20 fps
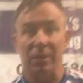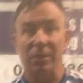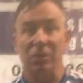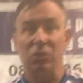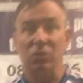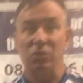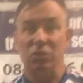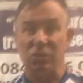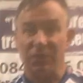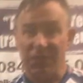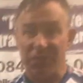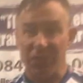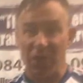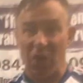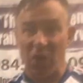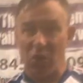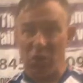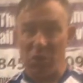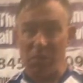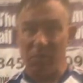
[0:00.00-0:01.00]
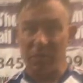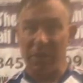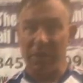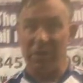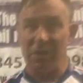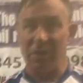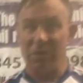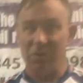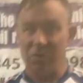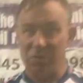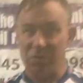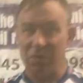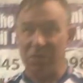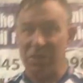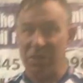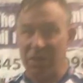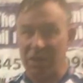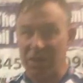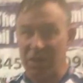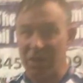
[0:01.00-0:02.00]
to use the foam that you use
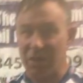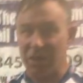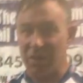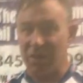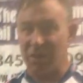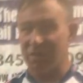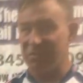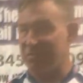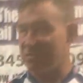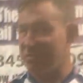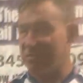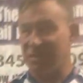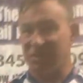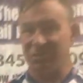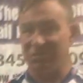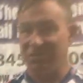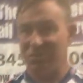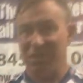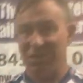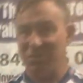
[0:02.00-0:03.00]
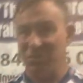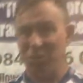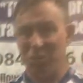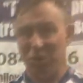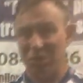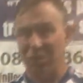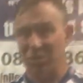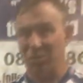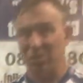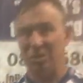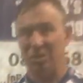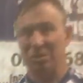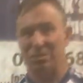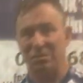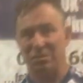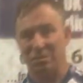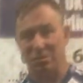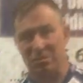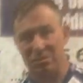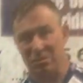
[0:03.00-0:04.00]
in your car, don't really work with the
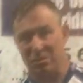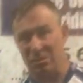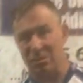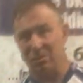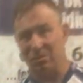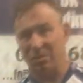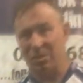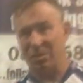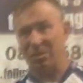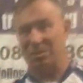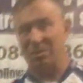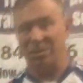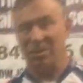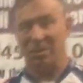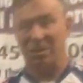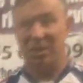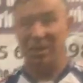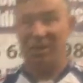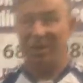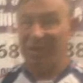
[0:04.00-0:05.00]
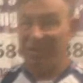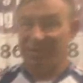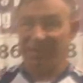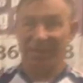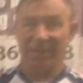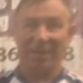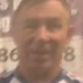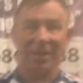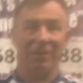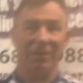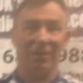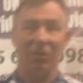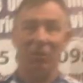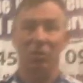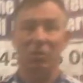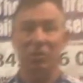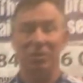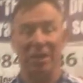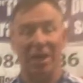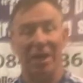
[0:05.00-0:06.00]
dirt bike tyre. They carry it
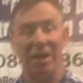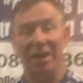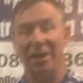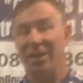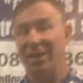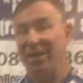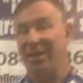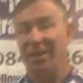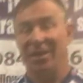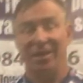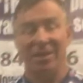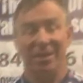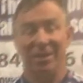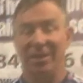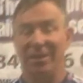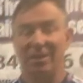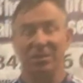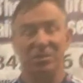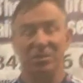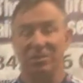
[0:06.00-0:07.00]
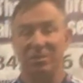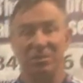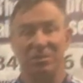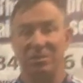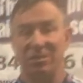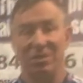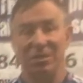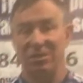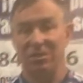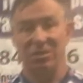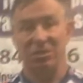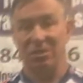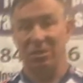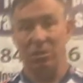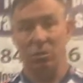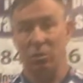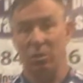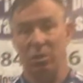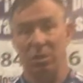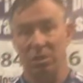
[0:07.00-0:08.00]
all day, and they just
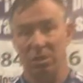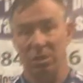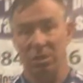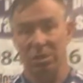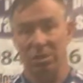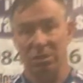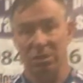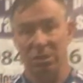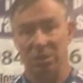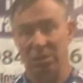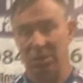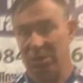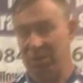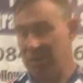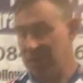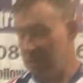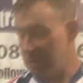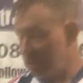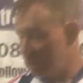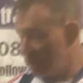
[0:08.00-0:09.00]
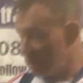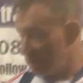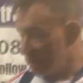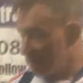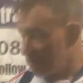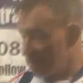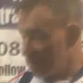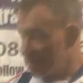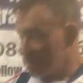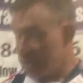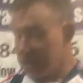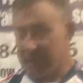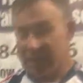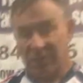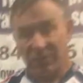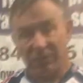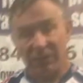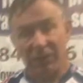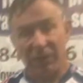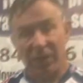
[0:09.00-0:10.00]
don't work, guys. So you
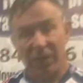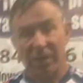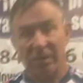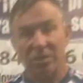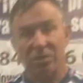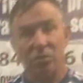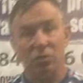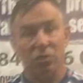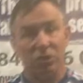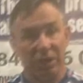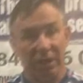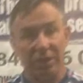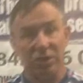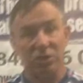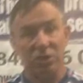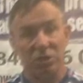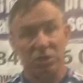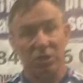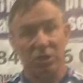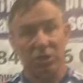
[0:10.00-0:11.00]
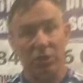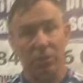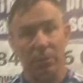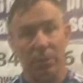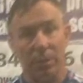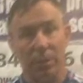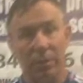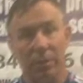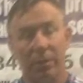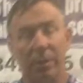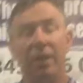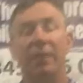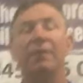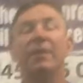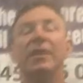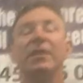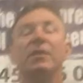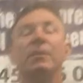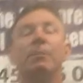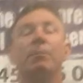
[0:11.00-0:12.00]
need to fix or change your tube,
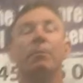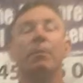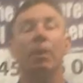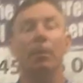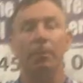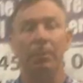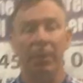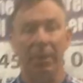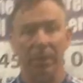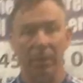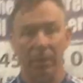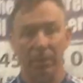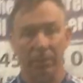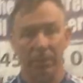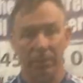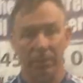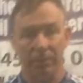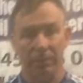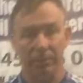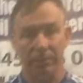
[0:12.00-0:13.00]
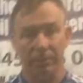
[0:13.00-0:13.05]
then you pump it up.